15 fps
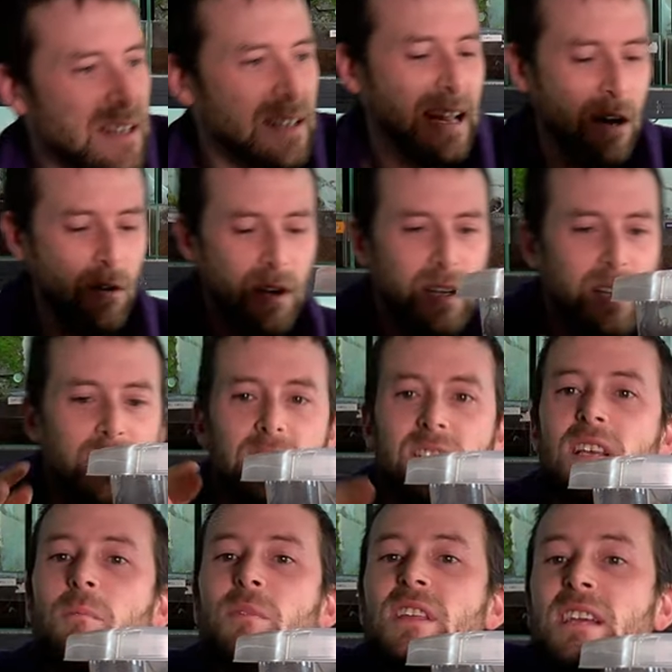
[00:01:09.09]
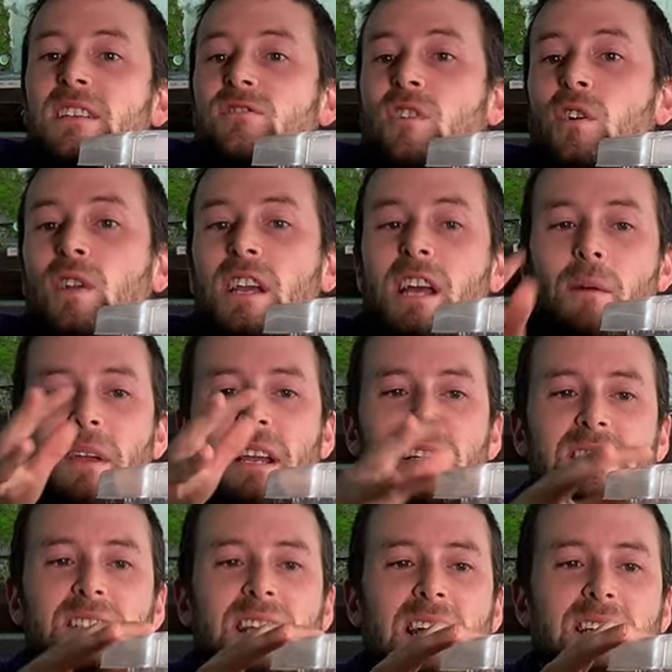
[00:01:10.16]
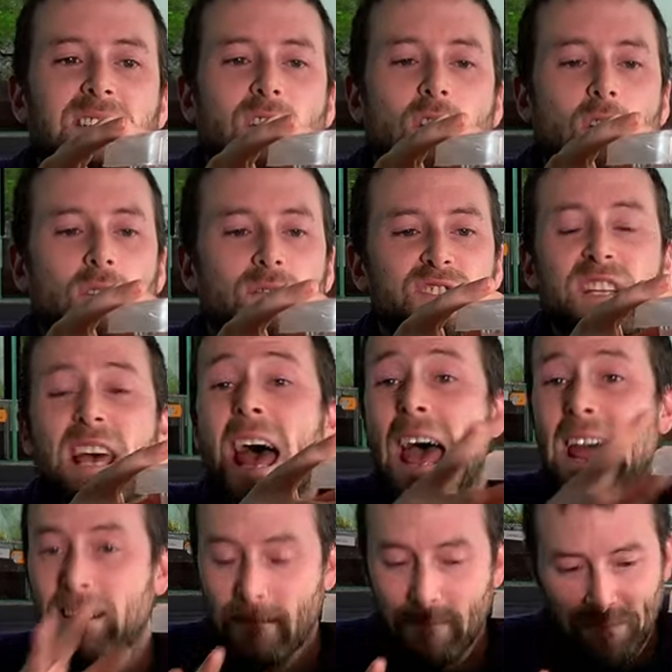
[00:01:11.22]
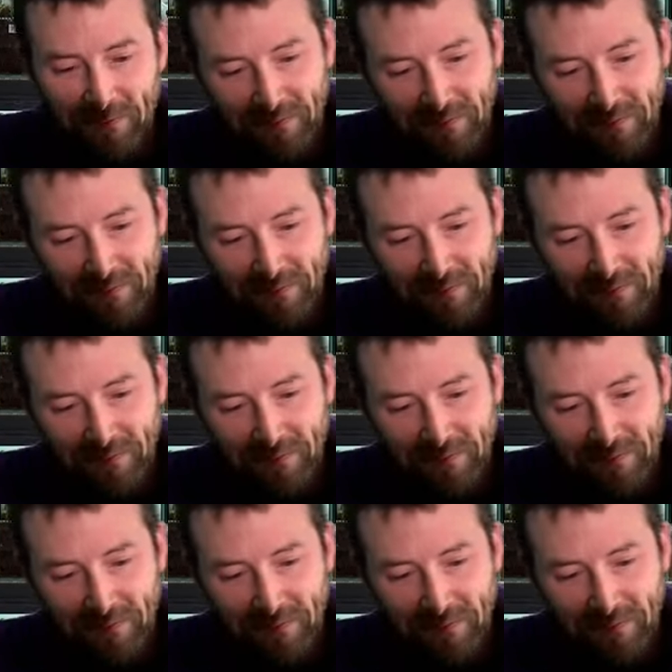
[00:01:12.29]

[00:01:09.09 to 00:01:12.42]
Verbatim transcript: Now, some of these are only coming in sets of 10.